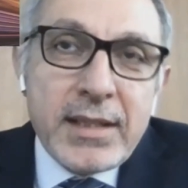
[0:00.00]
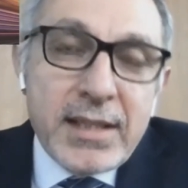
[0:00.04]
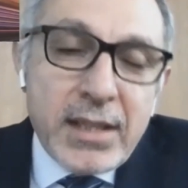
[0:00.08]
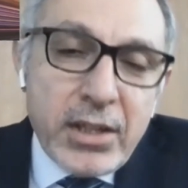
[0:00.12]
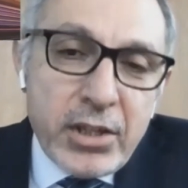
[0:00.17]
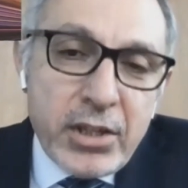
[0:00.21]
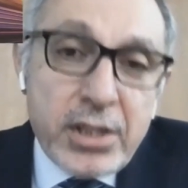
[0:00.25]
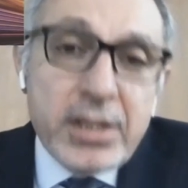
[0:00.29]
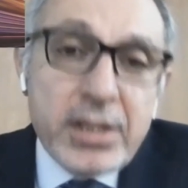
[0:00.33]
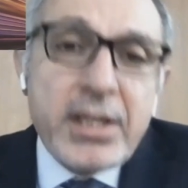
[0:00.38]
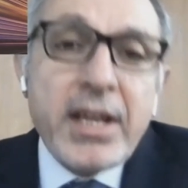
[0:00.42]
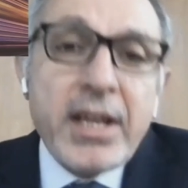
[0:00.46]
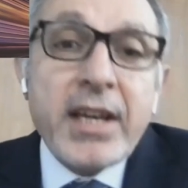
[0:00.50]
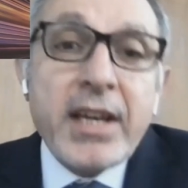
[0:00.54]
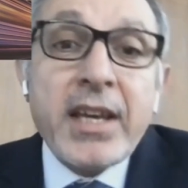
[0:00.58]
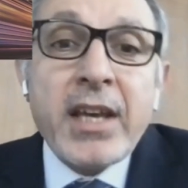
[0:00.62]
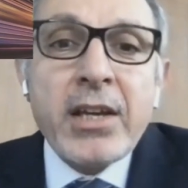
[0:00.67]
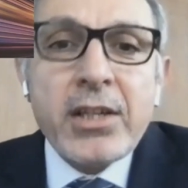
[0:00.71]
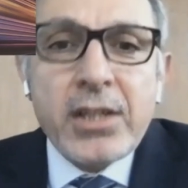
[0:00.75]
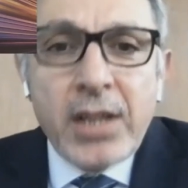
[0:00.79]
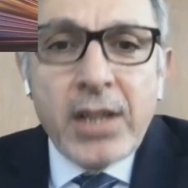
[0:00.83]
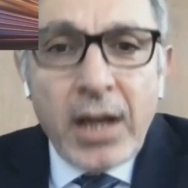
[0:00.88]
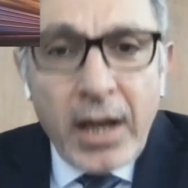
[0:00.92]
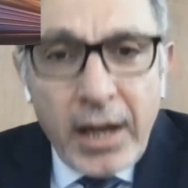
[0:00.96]
it's
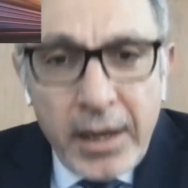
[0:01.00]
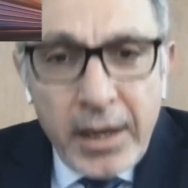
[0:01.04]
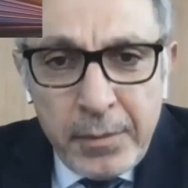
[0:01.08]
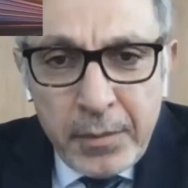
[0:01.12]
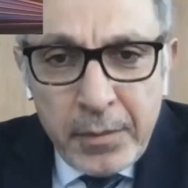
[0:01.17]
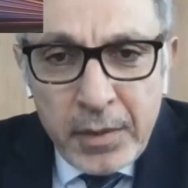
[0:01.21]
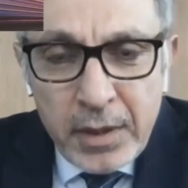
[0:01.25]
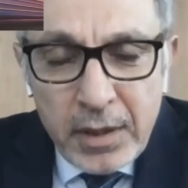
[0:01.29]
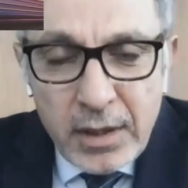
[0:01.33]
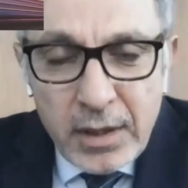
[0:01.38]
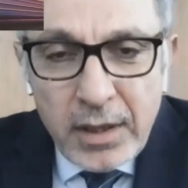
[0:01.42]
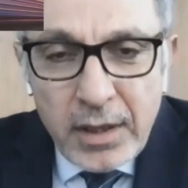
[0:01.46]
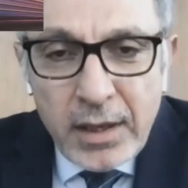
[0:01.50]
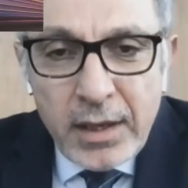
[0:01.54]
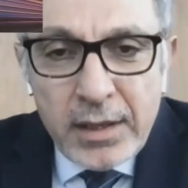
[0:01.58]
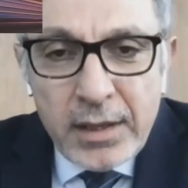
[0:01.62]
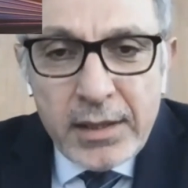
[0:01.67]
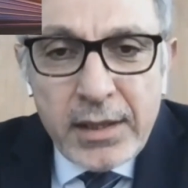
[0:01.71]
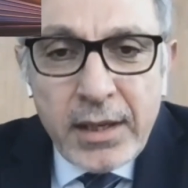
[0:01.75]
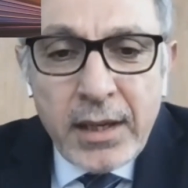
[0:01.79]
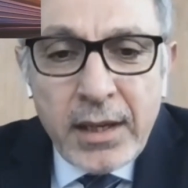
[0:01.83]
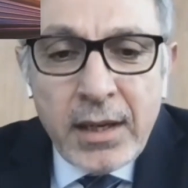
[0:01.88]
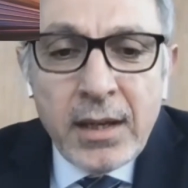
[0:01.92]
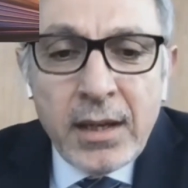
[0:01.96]
taking time,
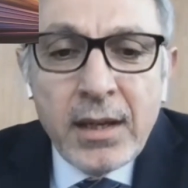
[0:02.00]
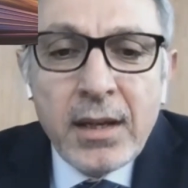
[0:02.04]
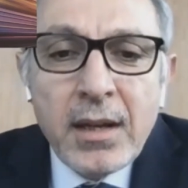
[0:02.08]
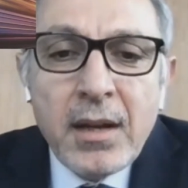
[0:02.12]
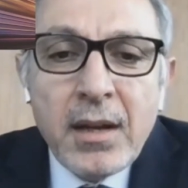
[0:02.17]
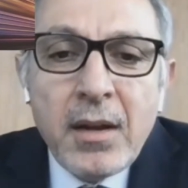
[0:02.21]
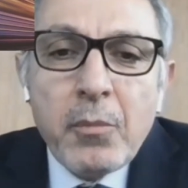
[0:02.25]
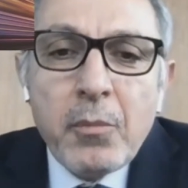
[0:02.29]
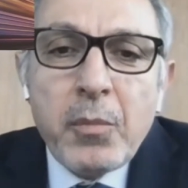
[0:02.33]
and